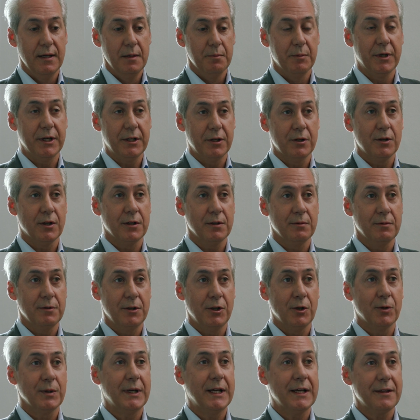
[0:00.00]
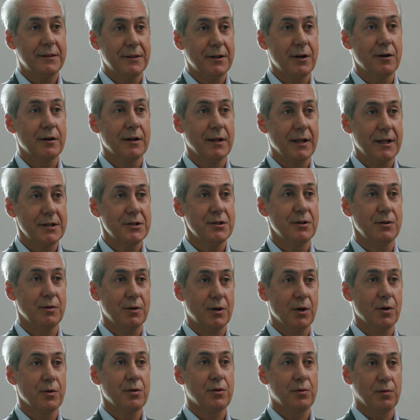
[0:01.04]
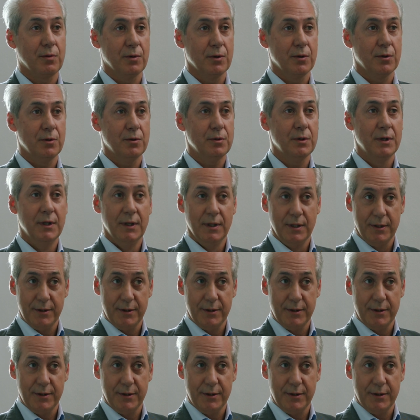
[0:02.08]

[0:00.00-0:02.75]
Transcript: But you don't get there unless you go through